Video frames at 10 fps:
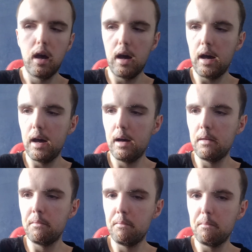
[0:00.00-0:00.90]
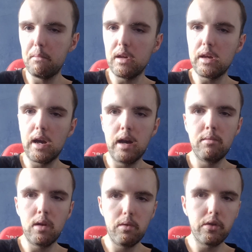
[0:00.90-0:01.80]

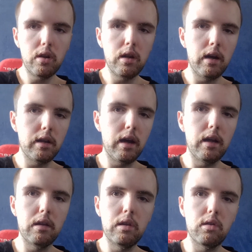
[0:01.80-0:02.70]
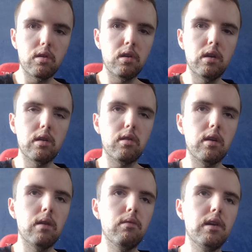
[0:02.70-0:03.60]
Obviously that incident
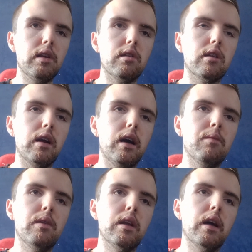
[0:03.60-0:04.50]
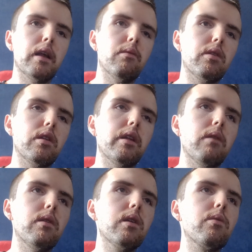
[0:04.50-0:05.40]
yesterday really scared me. Like, they were
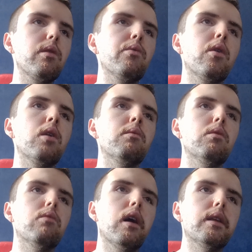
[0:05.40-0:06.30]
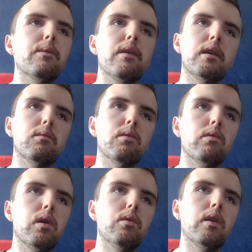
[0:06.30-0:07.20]
literally following me right the way up the
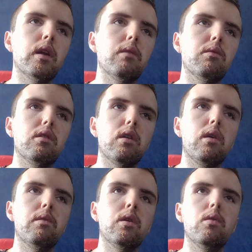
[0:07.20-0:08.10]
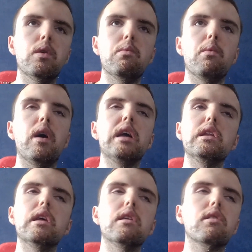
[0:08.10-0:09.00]
road, and they were going, oh, you
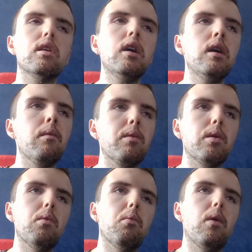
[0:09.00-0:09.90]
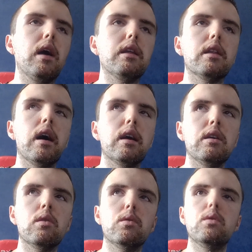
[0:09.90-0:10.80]
white this, you white that,
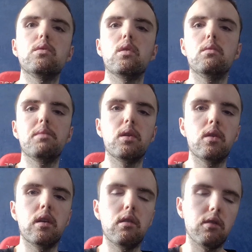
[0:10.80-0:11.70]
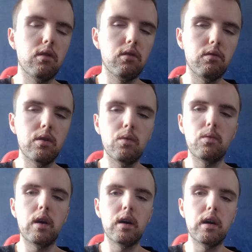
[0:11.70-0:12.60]
you know, you don't belong in this country, and
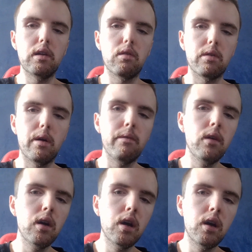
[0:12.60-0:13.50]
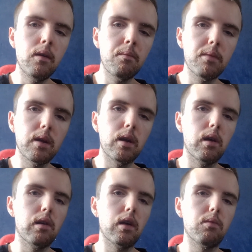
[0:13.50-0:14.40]
all that kind of stuff. You
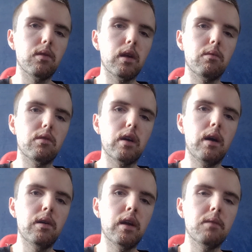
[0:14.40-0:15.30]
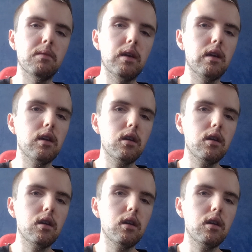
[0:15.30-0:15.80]
know, that's what they were shouting at me.